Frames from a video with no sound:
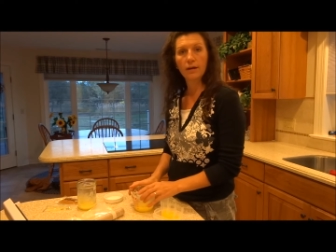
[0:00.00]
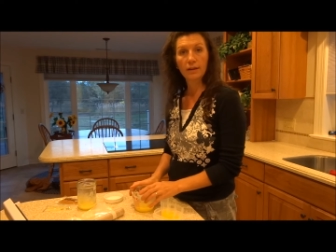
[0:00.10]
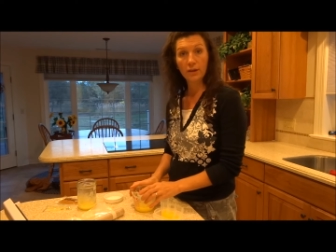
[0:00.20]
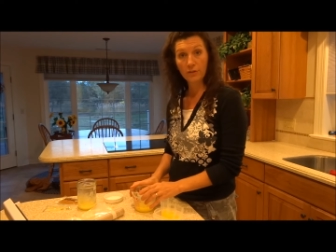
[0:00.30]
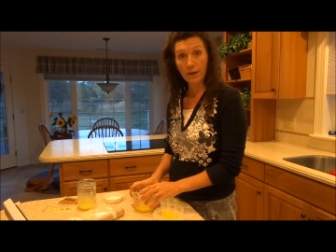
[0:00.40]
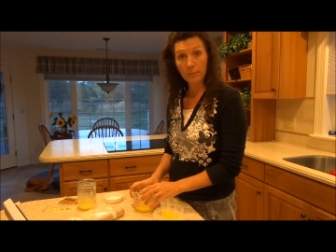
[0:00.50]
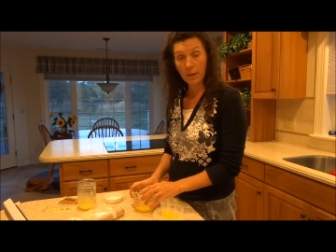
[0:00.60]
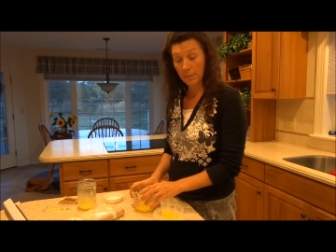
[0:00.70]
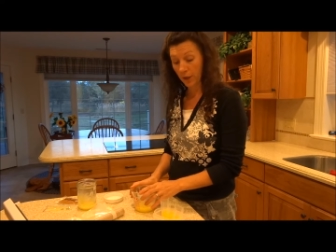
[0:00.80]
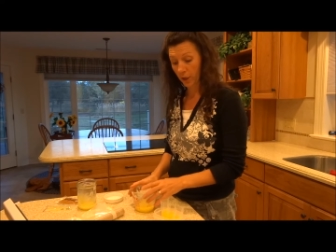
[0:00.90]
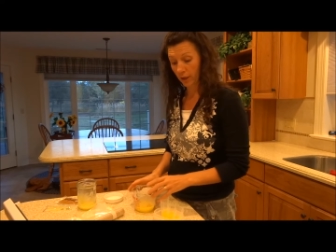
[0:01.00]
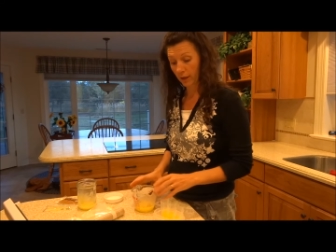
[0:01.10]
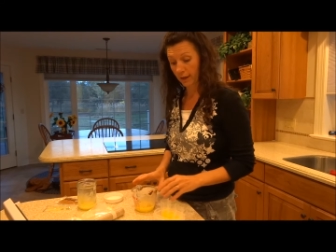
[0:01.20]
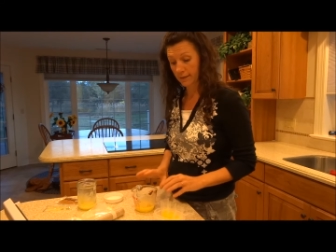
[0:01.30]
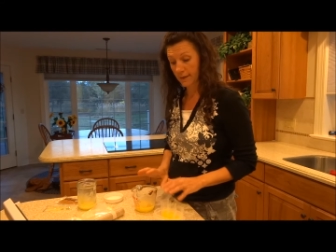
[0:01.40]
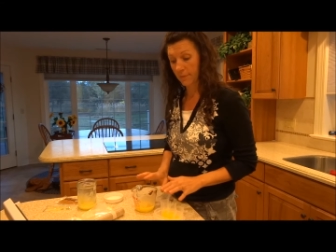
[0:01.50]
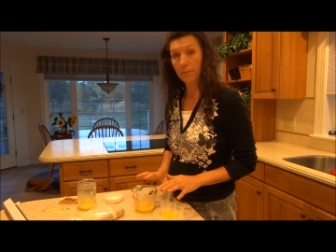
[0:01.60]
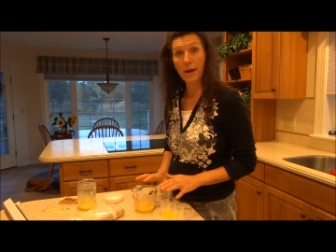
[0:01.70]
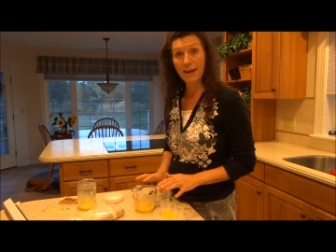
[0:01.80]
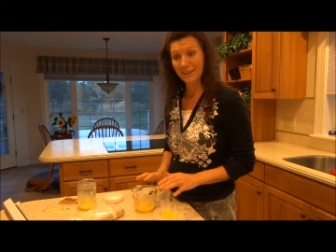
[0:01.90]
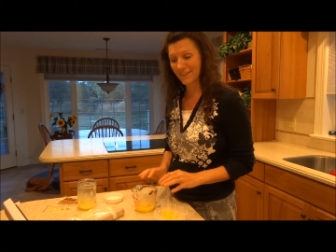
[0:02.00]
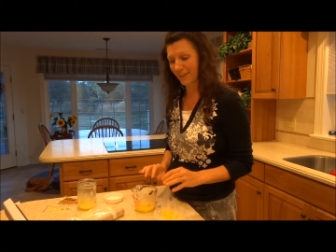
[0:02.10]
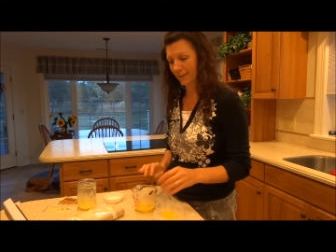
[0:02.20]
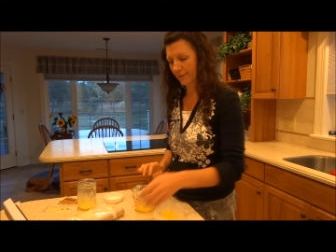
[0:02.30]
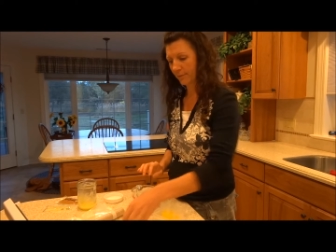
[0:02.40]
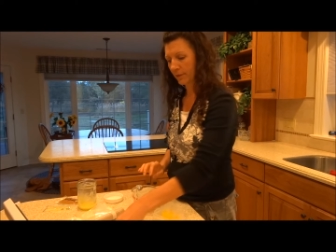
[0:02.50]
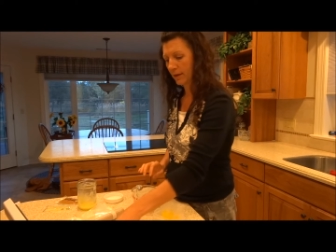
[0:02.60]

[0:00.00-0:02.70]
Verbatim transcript: clarifying my butter, and it's time to package it.